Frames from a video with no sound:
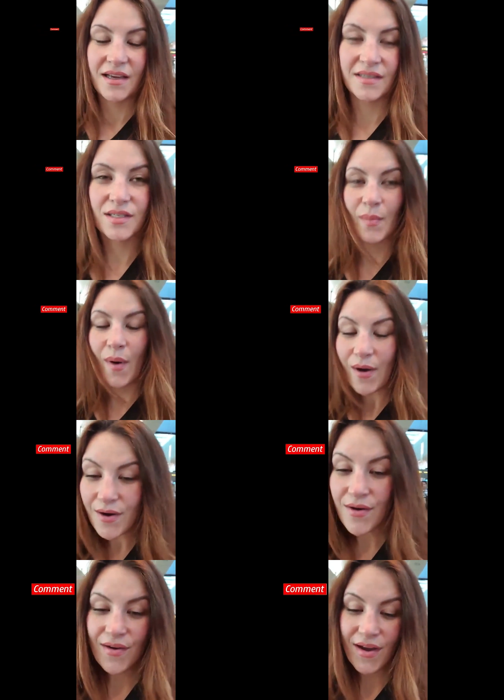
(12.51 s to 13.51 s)

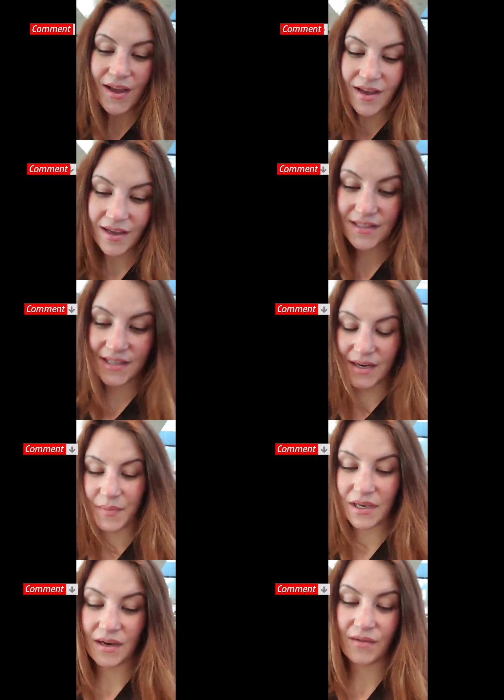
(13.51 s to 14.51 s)
tomorrow. It's going to
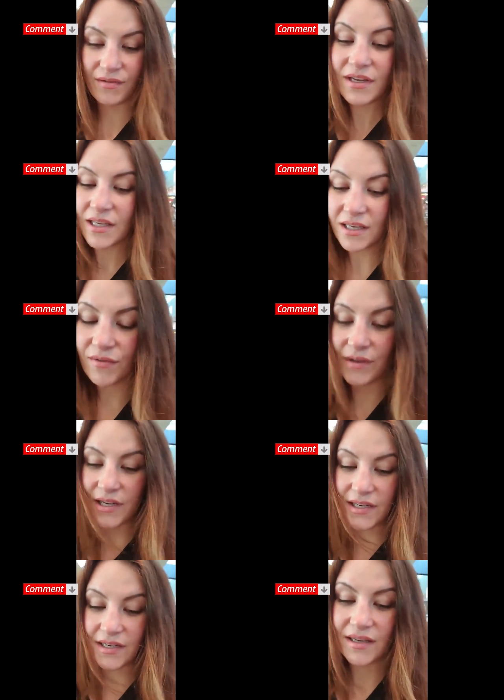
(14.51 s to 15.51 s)
be a really good
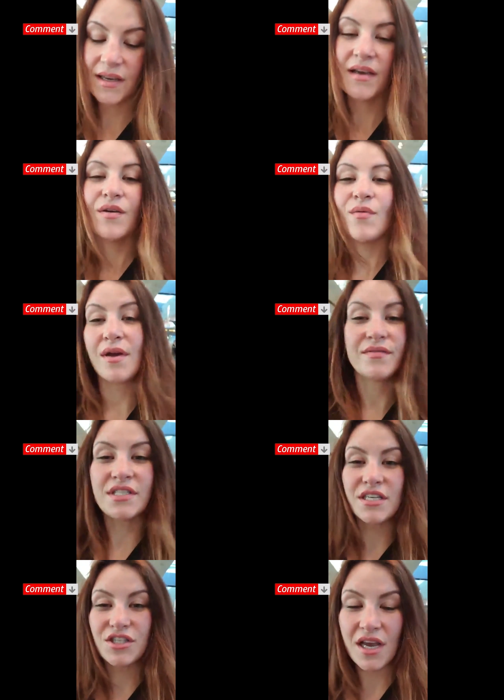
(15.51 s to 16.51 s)
one. We have
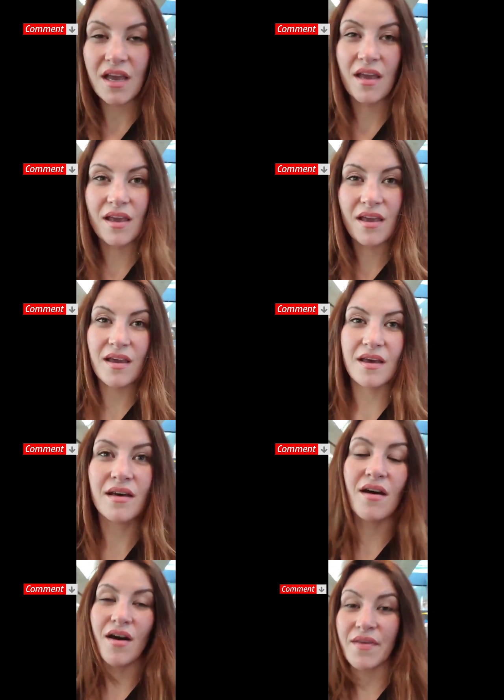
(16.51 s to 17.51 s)
DJ
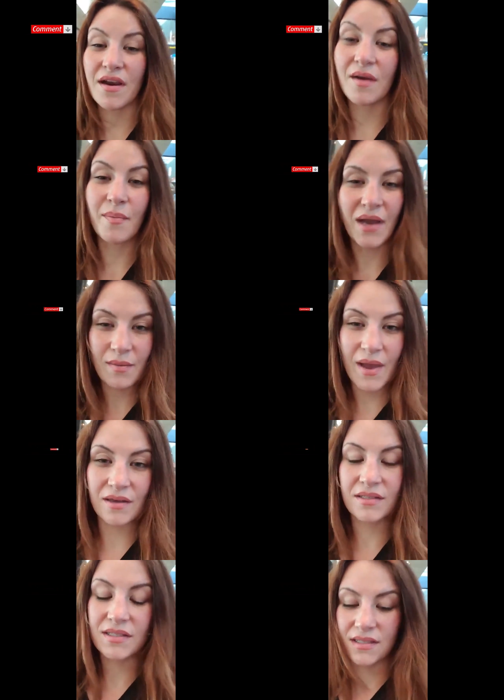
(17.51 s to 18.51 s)
on there, Mighty
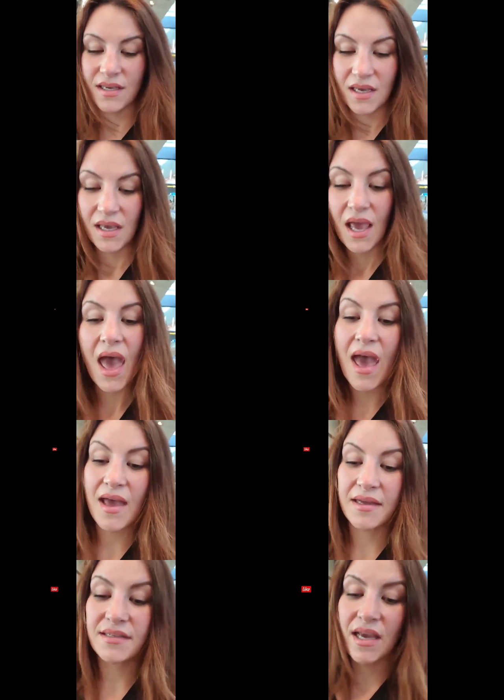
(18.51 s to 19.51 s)
Mouse,
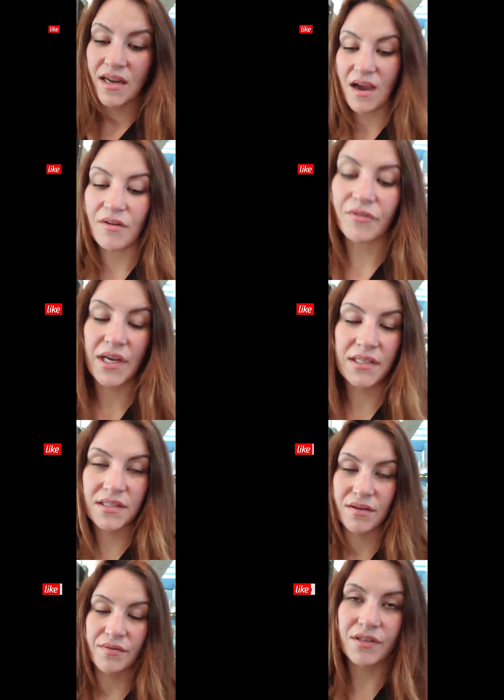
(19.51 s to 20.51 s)
and Eddie Alvarez
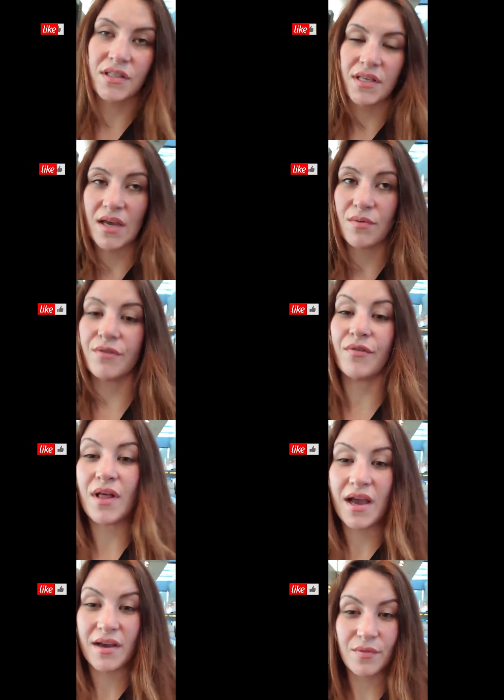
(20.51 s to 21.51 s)
versus Edward
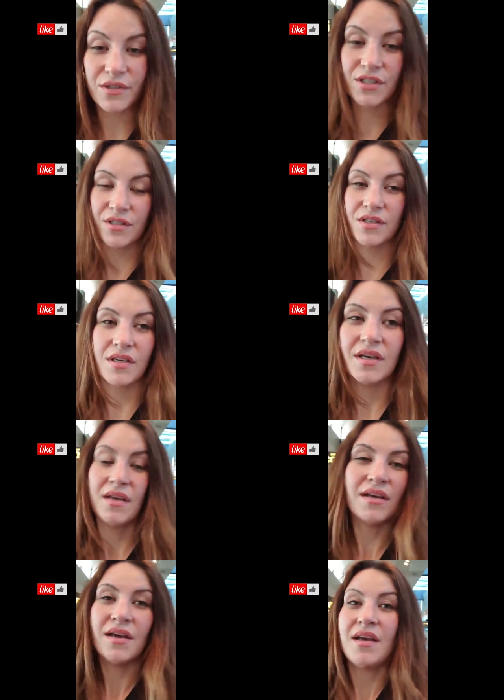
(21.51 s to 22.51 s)
Falang, which just
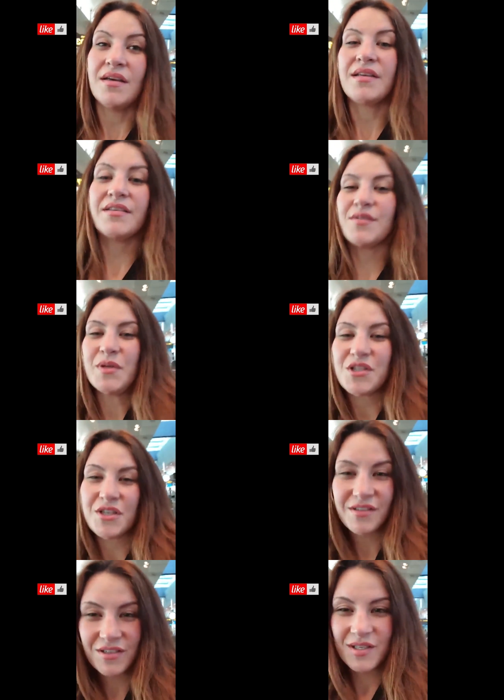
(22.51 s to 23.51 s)
gives me
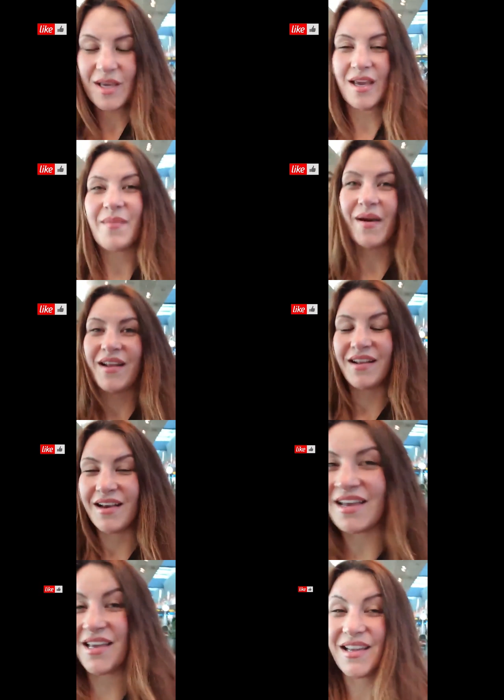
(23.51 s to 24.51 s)
chills just thinking about it.
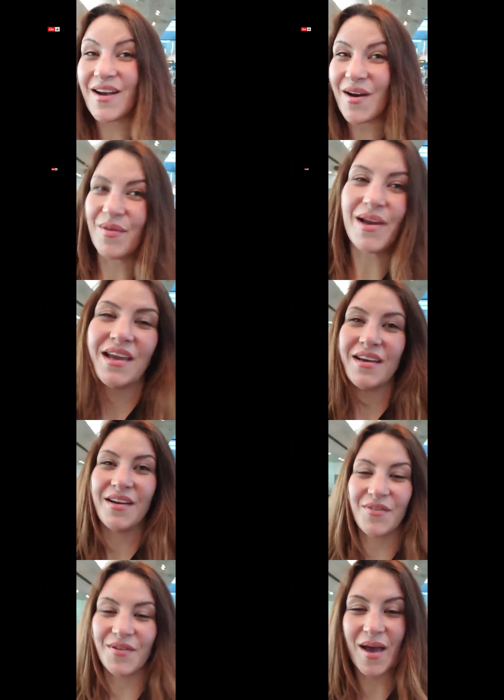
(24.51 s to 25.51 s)
I cannot wait
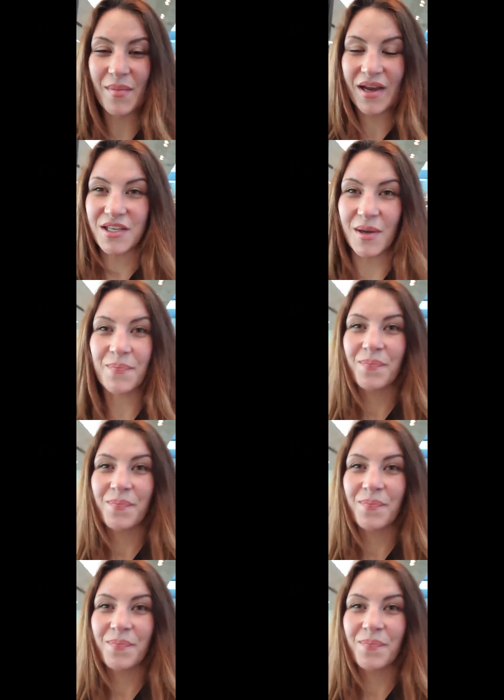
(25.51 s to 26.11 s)
for that matchup.